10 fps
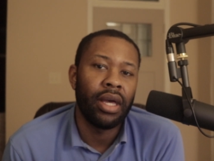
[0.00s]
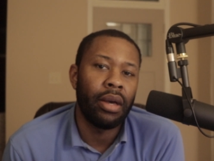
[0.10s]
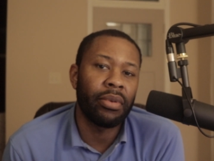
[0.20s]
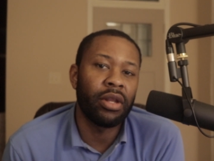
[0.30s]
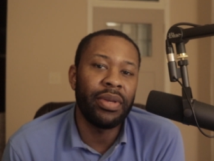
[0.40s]

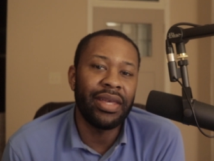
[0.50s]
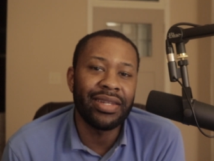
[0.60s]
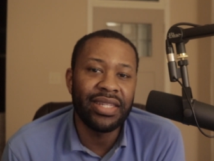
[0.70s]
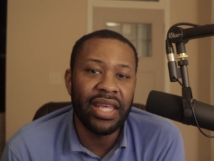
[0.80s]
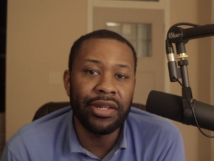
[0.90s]
I'm going to be
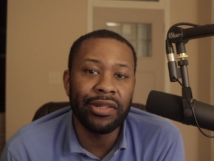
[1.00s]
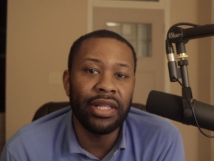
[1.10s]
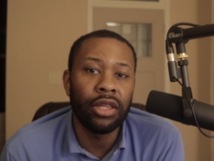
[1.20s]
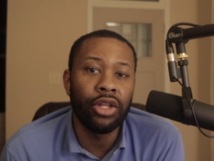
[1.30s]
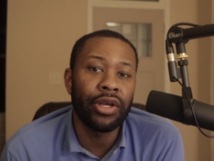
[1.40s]

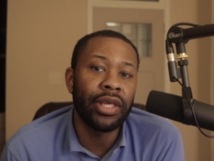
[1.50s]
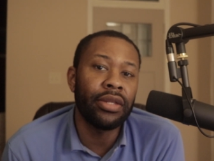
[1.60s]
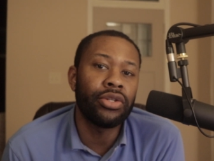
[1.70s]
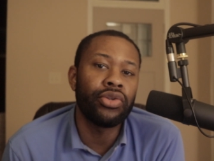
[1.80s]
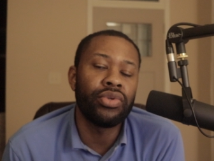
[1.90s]
continually
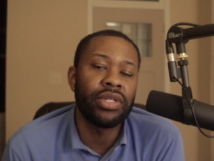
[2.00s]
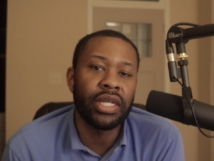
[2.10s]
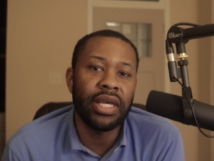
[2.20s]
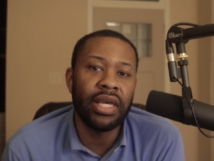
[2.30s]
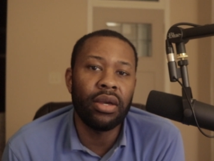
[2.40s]
looking to
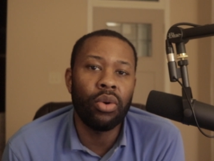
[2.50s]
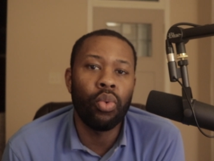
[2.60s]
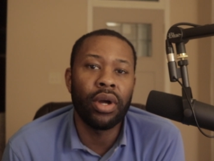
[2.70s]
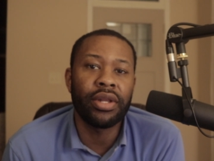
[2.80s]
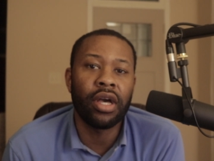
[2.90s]
see
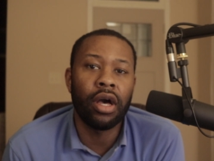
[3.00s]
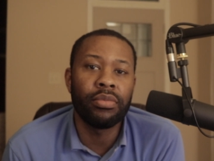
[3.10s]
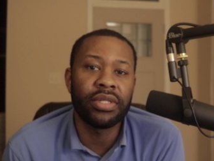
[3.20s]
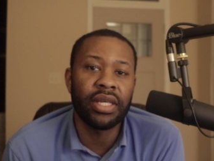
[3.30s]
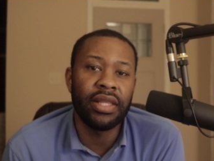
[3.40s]
what
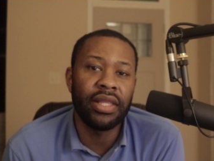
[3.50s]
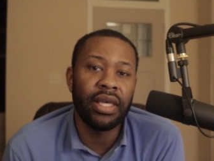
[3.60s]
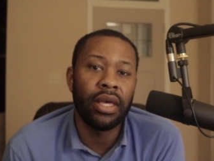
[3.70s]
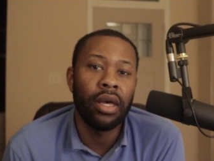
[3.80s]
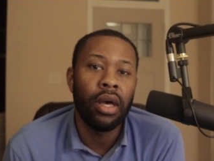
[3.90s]
comes in
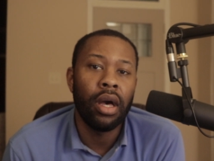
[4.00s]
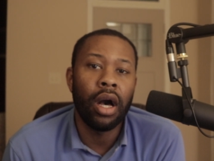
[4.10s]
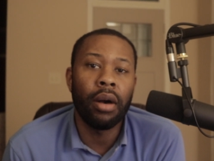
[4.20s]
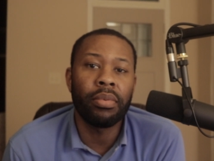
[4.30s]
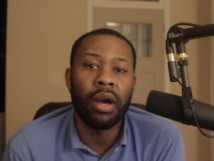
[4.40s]
the
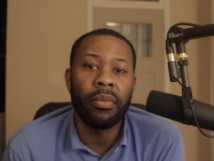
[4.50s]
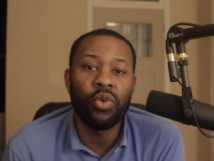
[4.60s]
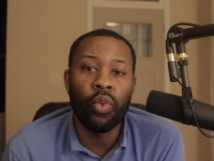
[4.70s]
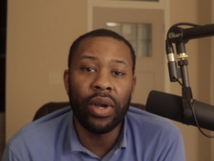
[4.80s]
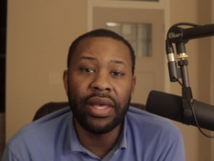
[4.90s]

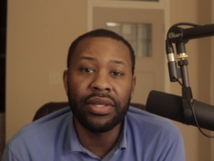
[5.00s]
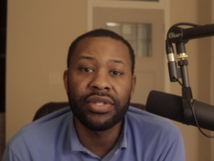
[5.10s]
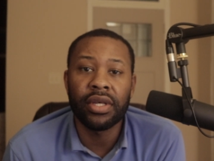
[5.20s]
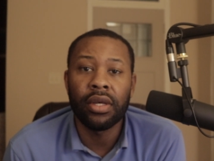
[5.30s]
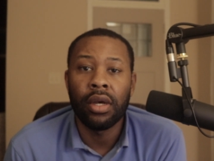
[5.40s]
upcoming
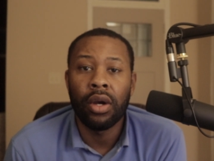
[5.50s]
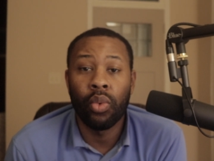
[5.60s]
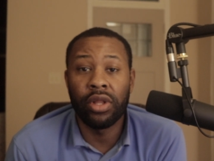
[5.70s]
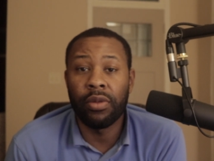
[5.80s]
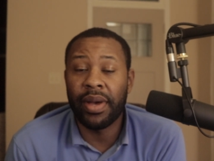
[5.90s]
weeks.
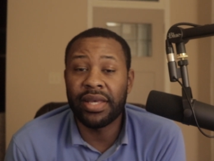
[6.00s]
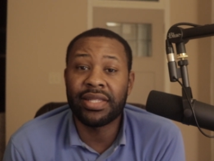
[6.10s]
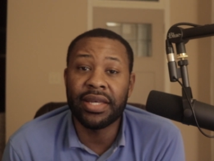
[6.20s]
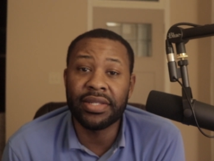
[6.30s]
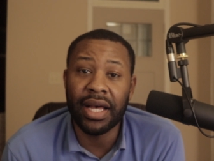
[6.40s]
One of the best
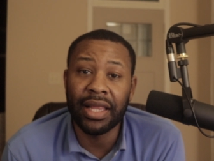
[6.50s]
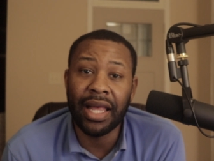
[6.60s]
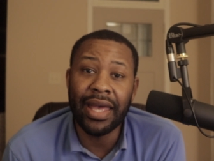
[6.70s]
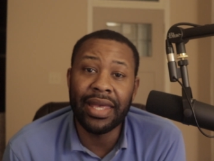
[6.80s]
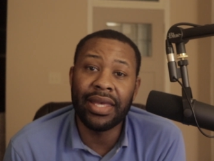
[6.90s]
things I
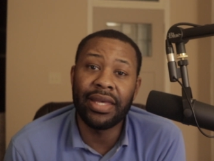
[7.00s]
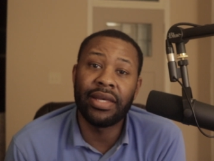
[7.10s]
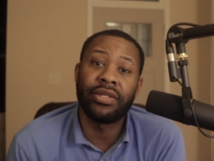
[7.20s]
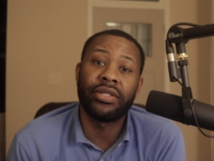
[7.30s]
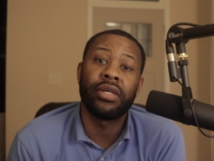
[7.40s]
like
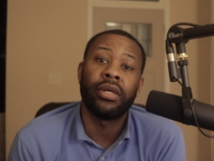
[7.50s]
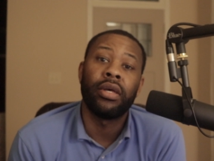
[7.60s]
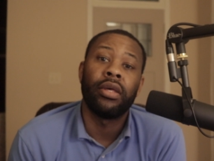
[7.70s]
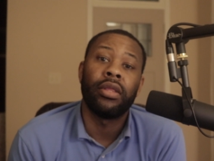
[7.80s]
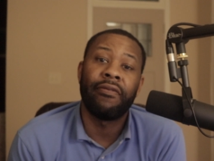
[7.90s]
is
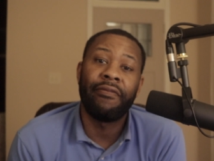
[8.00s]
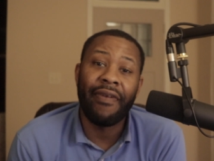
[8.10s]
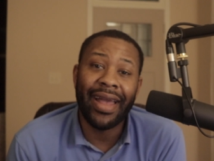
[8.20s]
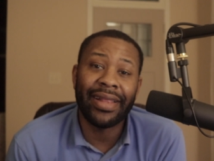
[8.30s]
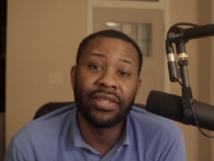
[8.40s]
the
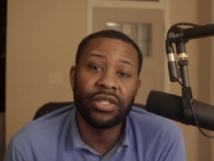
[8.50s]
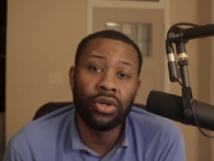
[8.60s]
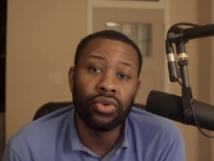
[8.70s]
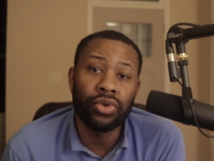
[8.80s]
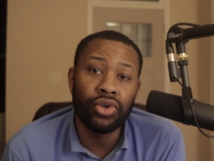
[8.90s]
fact it's
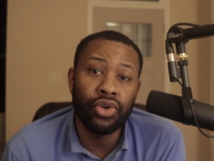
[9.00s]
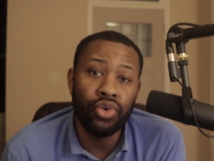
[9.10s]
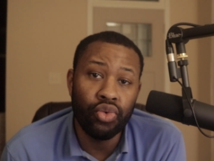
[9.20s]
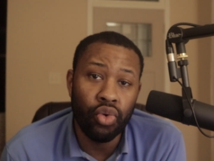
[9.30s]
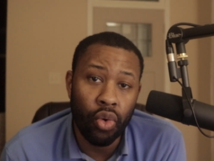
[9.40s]
on
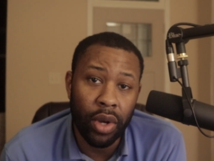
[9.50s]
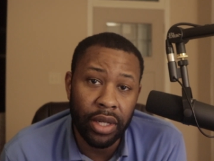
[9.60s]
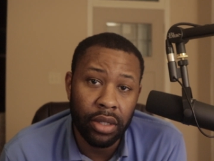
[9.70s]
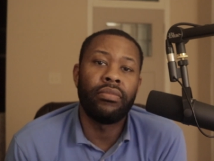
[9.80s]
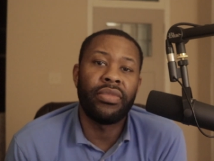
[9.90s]

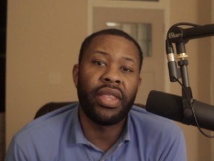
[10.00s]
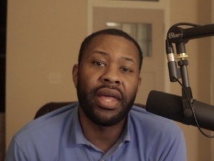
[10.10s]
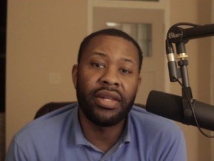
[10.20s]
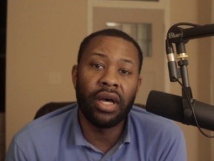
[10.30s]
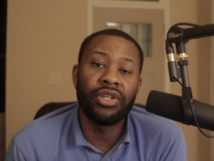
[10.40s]
KuCoin.
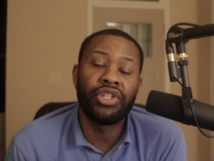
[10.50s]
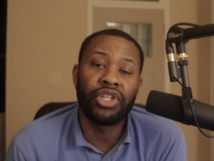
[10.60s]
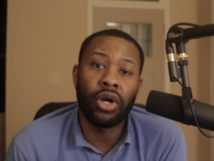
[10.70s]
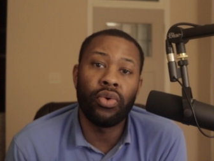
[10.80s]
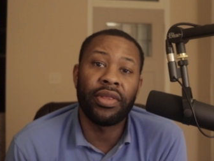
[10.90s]
That does
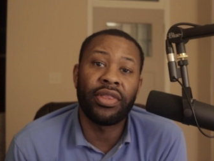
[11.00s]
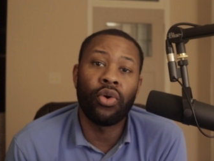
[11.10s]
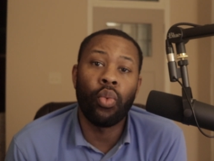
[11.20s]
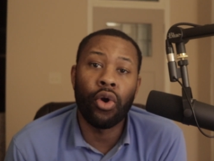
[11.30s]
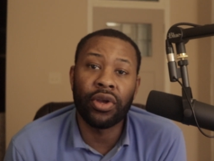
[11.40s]
show that they're
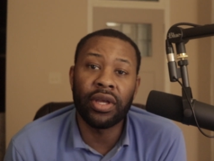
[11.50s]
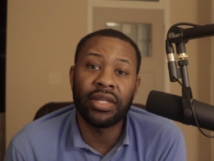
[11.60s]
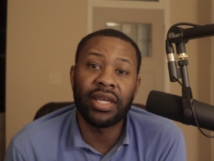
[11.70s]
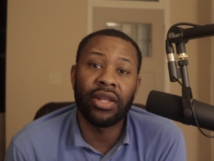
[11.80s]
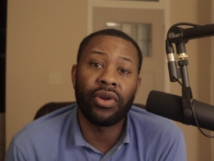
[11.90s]
working
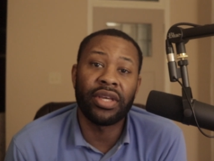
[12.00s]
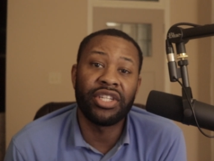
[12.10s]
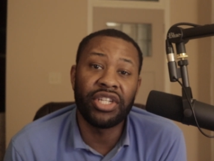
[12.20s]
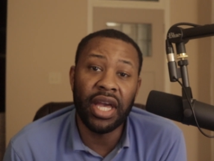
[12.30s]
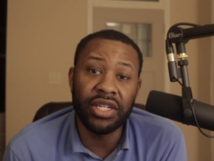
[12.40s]
to get on
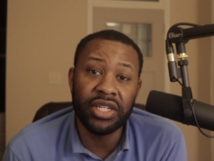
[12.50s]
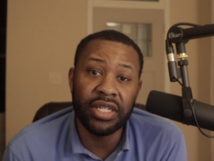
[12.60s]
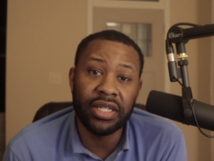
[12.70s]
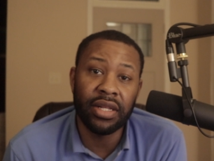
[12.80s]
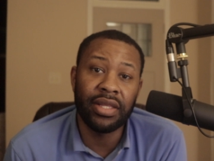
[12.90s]
exchanges.